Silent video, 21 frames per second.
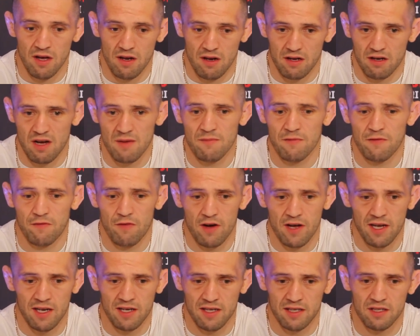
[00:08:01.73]
Like, I'm
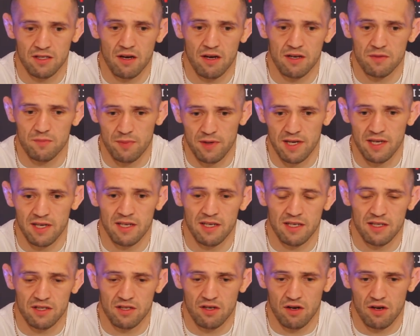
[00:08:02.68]
fighting these guys, beating
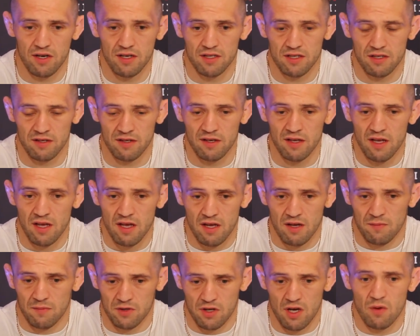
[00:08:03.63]
these guys, and
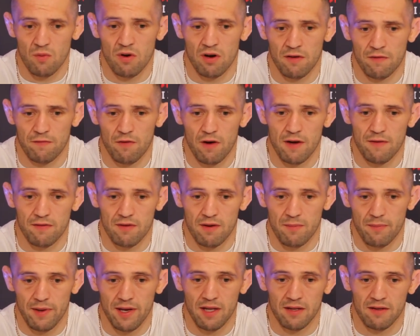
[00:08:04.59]
I want to fight for the
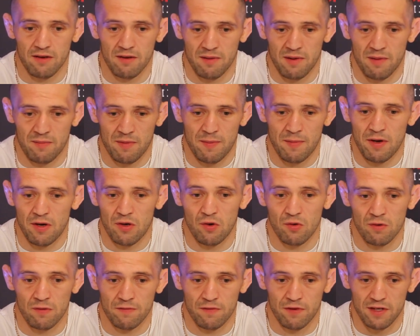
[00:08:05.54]
belt. And I'm not
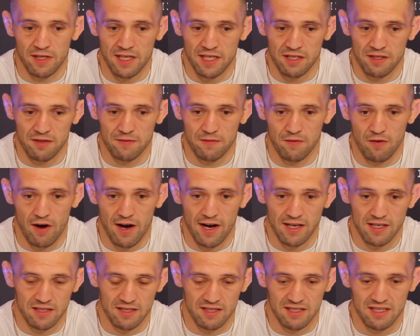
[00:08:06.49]
looking for the easy
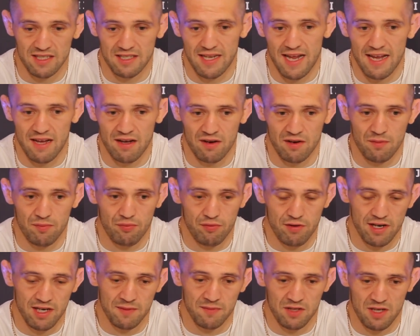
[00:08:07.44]
fights and to stay on the
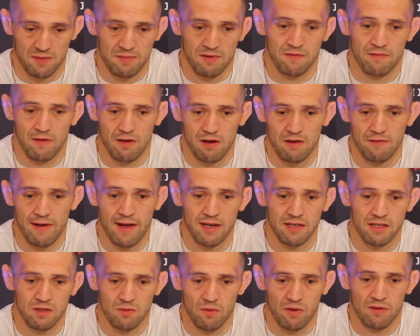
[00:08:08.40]
prelims. I mean, I
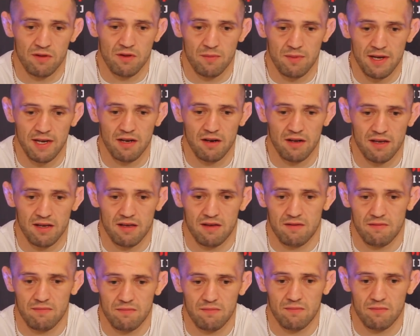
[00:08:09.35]
eventually want to be,
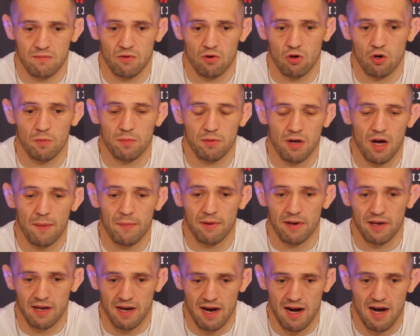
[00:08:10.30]
like, up top of
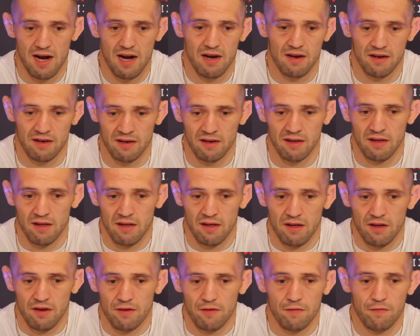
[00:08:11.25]
the card and
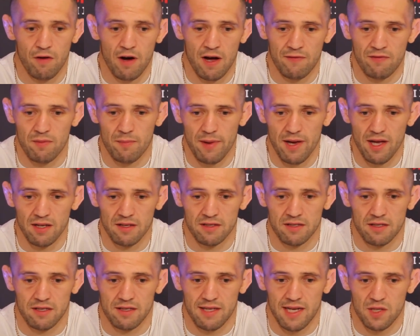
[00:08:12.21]
fighting for
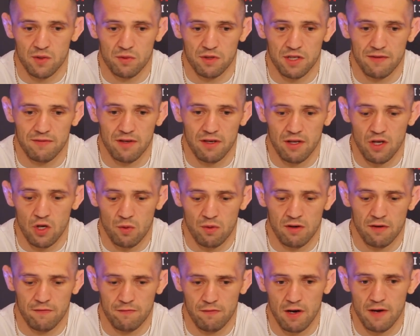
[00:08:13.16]
belts. If that's what you have to do. You
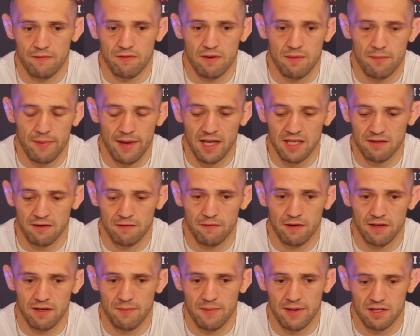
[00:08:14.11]
want to fight for the belt, you have to
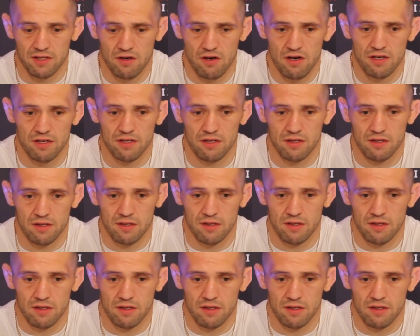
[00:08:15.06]
fight the best guys.